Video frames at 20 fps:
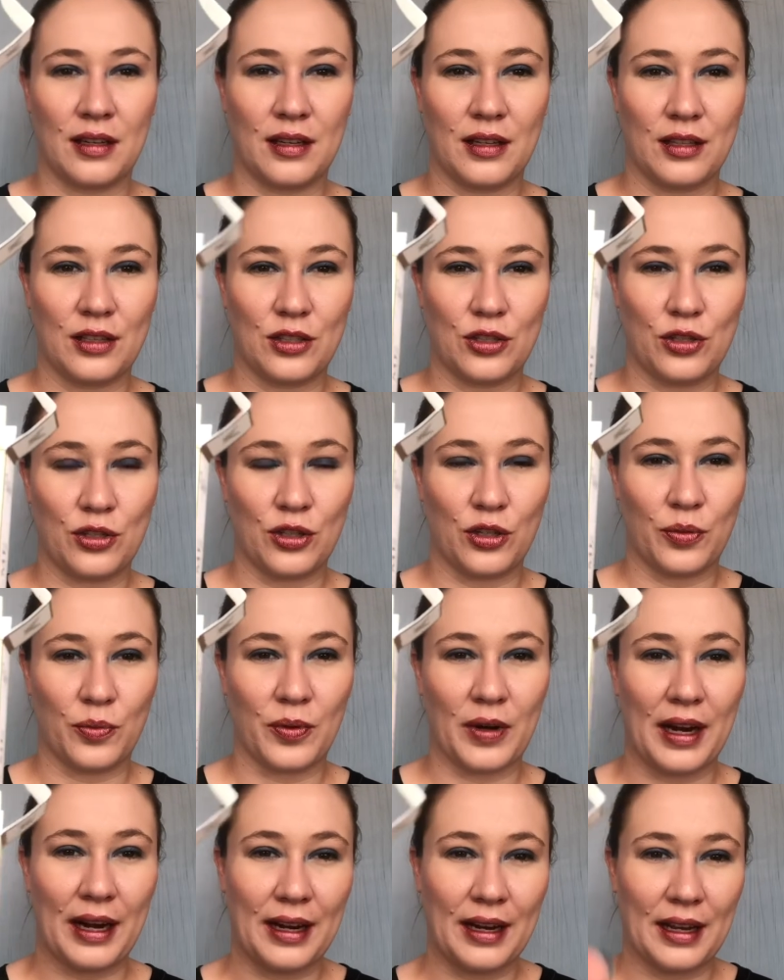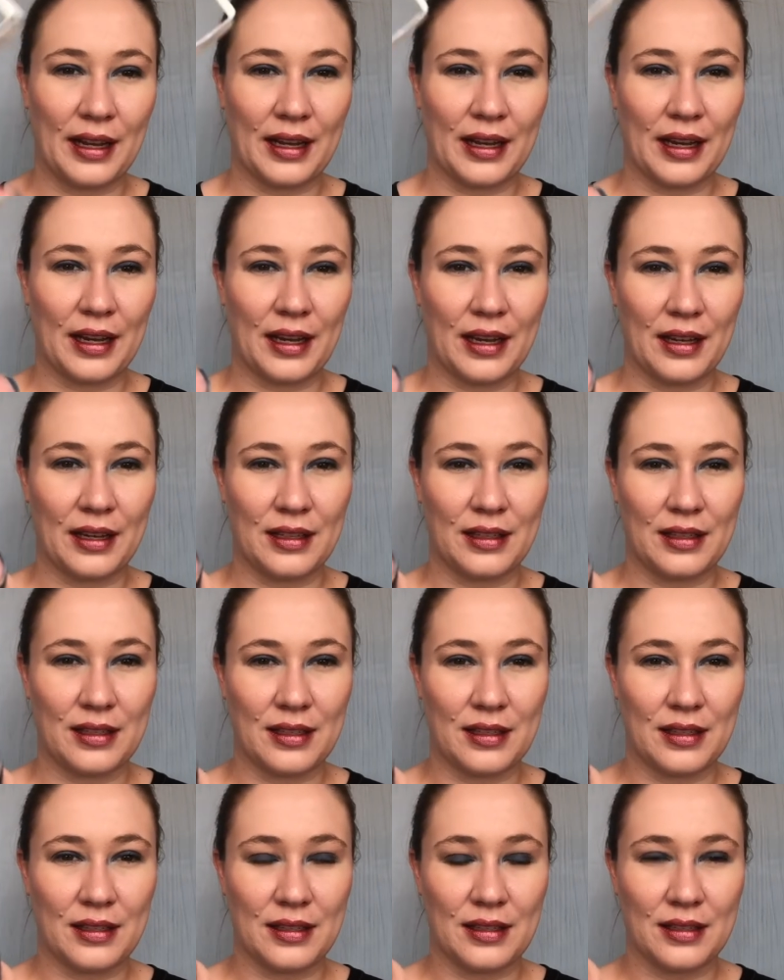It's too bright, I
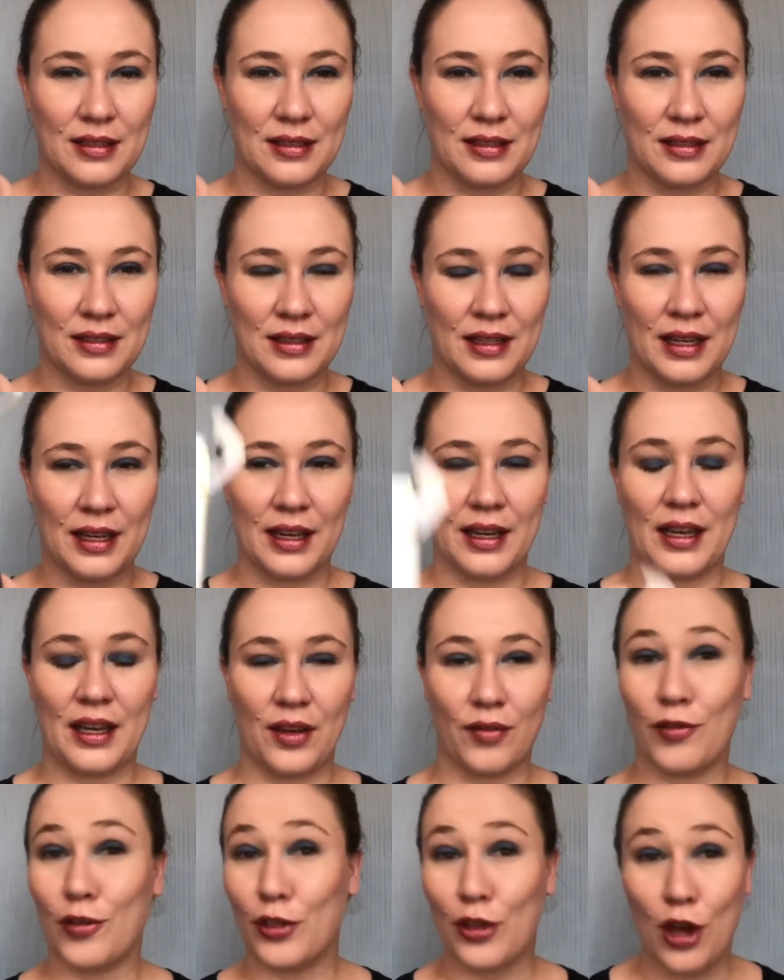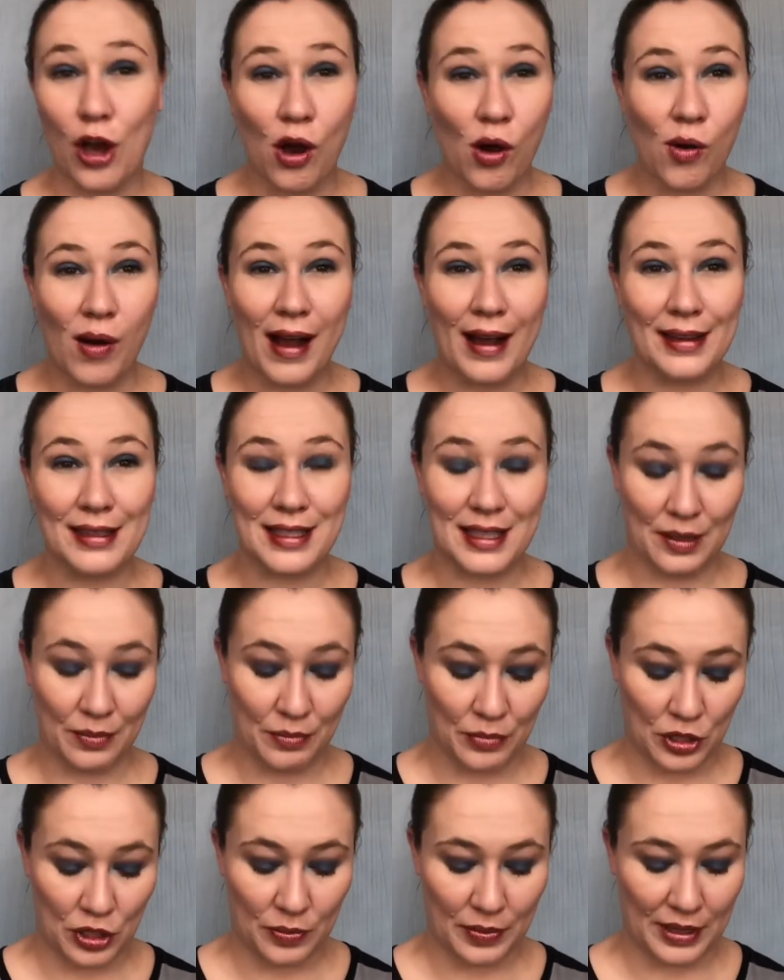guess. Even though I seem
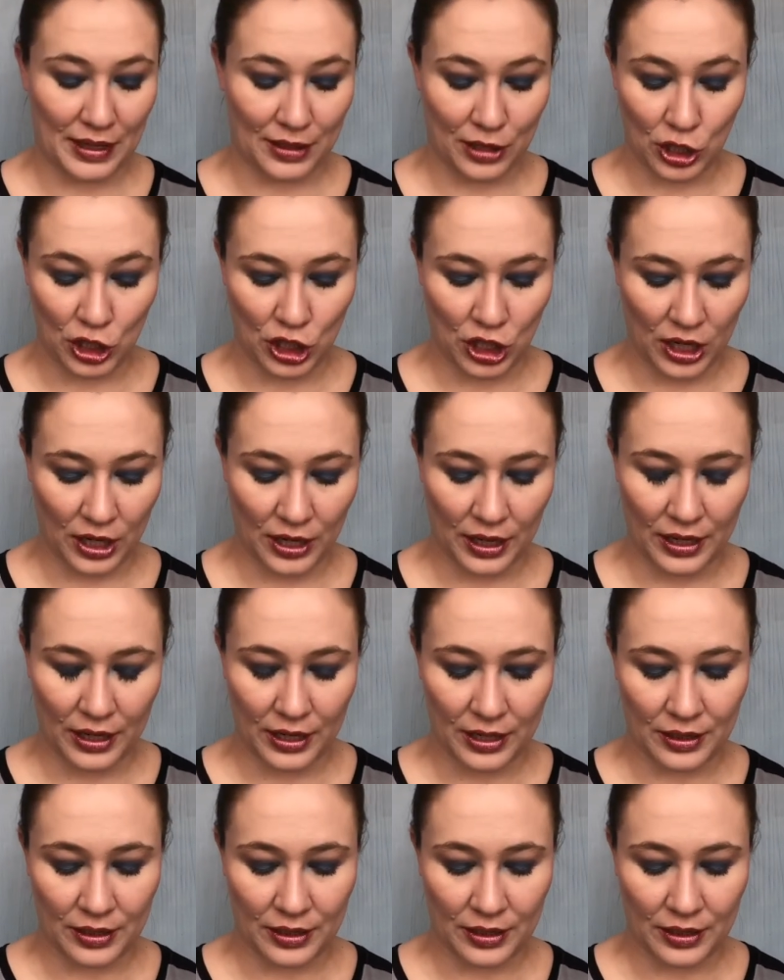to be in the dark.